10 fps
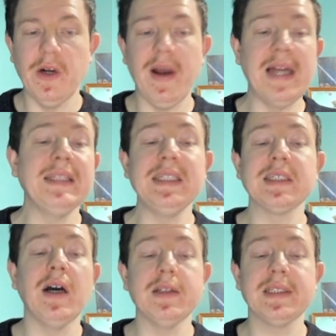Any of
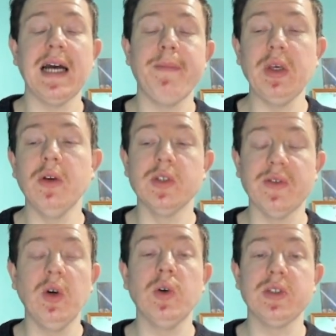these cards can be
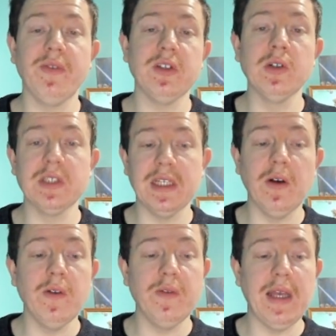used, of course, as long as they're
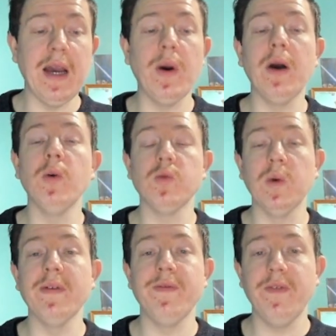not LL'd
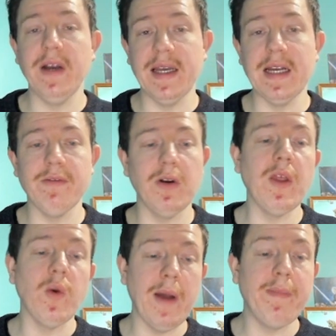with a hero,
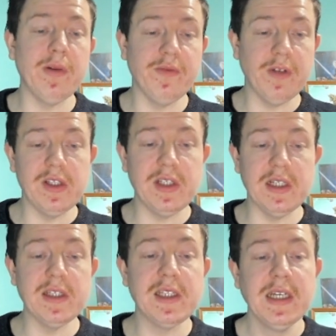like the weapon, for
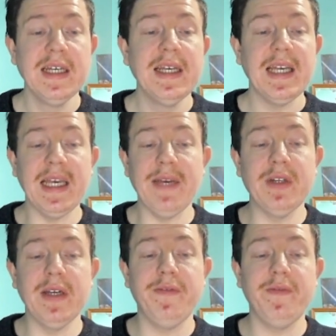instance.
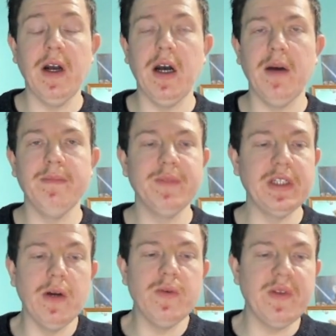Even if,
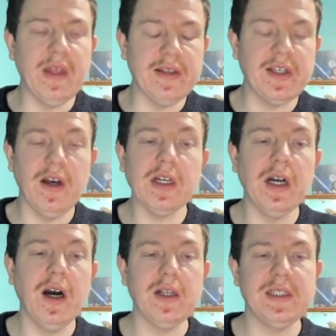there's certain
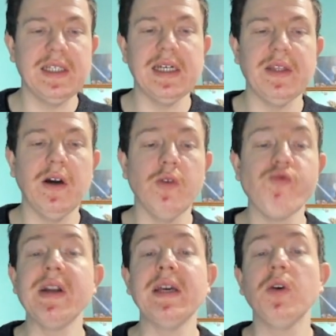cards here that are
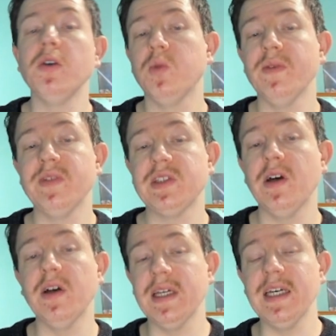really good with a
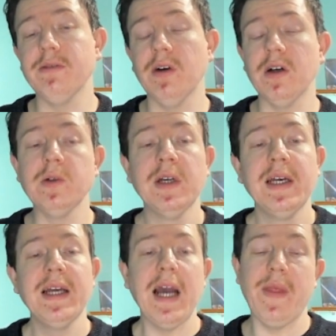certain hero,
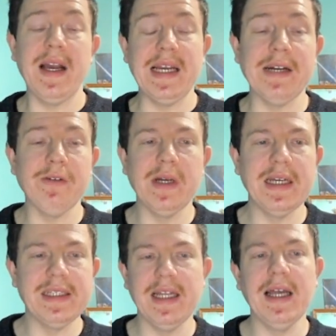and that hero
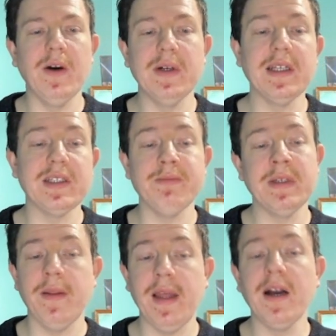hits LL, it doesn't
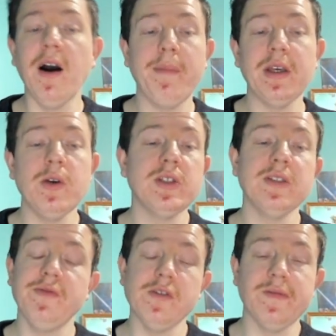mean that they can't be
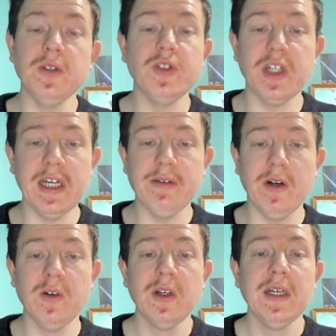used for a future
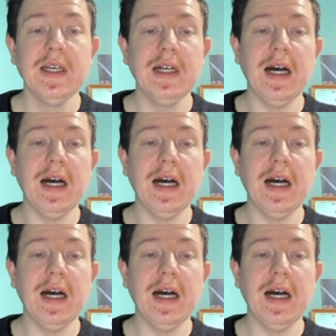hero.